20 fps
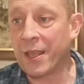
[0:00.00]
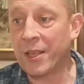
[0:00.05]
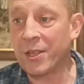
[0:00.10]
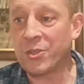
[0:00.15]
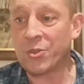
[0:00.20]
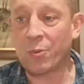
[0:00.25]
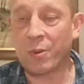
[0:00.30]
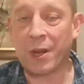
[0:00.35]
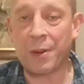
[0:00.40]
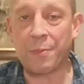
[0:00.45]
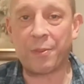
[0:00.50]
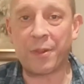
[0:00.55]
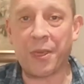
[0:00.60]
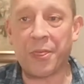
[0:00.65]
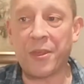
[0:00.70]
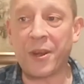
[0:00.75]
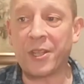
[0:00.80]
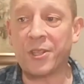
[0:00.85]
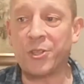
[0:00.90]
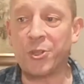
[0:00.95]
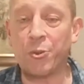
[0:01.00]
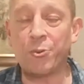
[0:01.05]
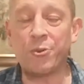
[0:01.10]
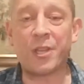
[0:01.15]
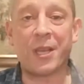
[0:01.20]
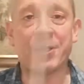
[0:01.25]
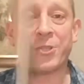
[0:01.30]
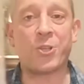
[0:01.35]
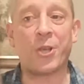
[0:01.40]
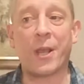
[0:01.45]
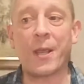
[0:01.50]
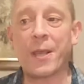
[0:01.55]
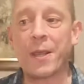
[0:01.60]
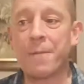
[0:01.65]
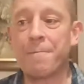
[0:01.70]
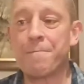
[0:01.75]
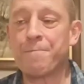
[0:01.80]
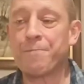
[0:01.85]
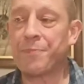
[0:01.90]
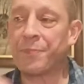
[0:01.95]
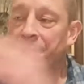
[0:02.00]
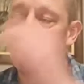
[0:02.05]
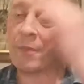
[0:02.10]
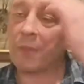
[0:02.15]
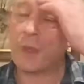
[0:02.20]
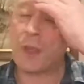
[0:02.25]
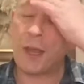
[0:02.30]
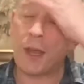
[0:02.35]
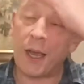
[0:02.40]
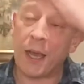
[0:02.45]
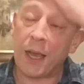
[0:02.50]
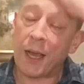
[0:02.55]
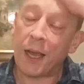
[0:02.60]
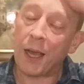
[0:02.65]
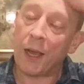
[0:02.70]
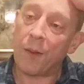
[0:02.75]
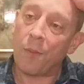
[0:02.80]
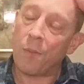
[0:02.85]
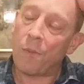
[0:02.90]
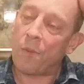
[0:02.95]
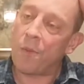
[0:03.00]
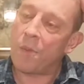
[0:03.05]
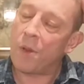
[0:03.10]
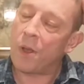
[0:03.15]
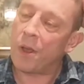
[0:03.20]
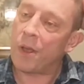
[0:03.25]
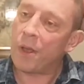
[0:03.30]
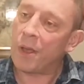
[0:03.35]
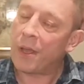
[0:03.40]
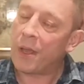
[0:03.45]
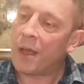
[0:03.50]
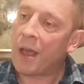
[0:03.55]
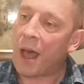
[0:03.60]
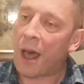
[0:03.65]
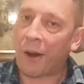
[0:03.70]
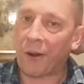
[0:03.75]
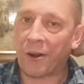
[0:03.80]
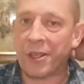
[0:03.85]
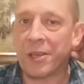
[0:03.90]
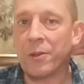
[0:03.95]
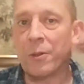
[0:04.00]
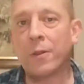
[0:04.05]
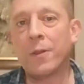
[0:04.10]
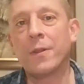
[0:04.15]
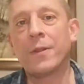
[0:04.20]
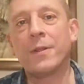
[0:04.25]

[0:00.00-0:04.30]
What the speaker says: So I'm going to play 3 tunes: a jig, a reel,